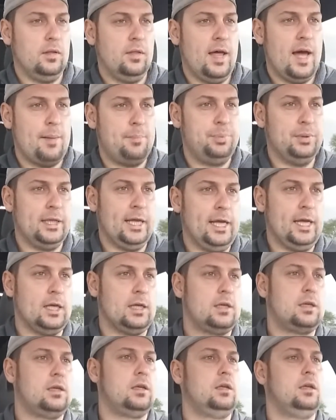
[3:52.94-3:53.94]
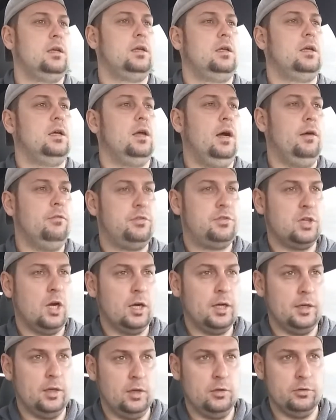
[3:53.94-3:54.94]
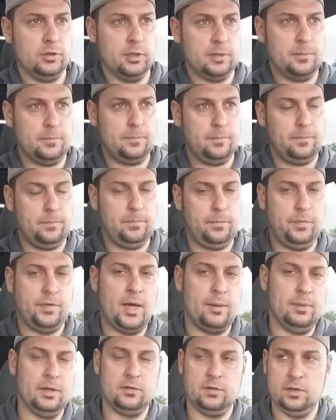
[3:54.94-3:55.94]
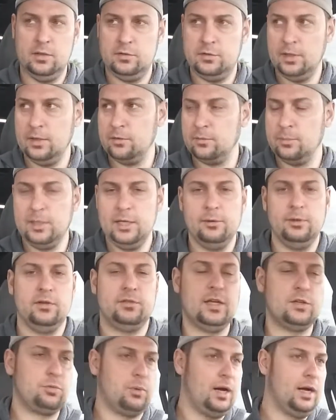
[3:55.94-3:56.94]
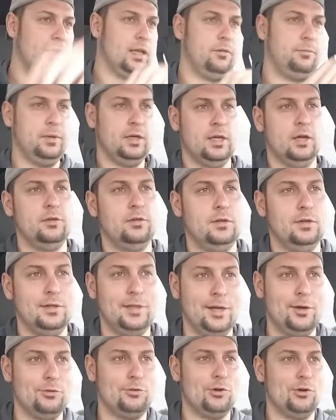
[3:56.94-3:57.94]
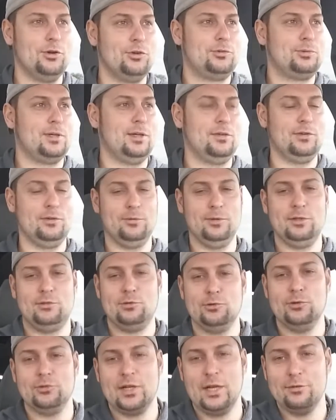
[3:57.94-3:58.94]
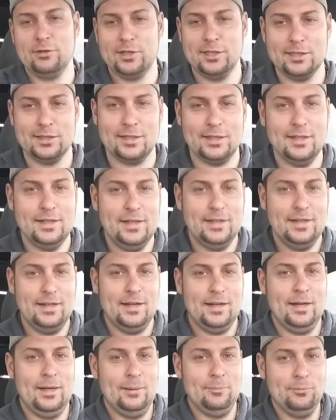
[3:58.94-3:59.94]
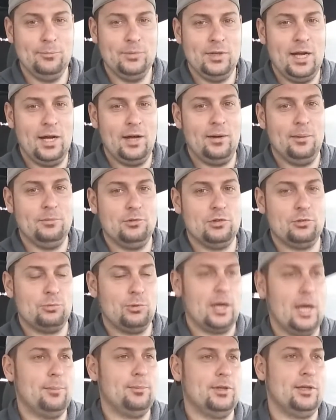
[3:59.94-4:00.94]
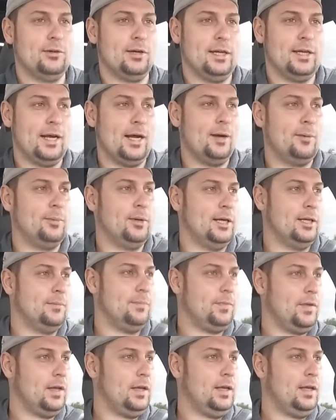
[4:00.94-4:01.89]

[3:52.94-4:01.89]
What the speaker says: that blank of starting over, if that makes any sense. But anyways, that's why I love being out in the outdoors, because it retools everything. Now I'm just rambling right now, but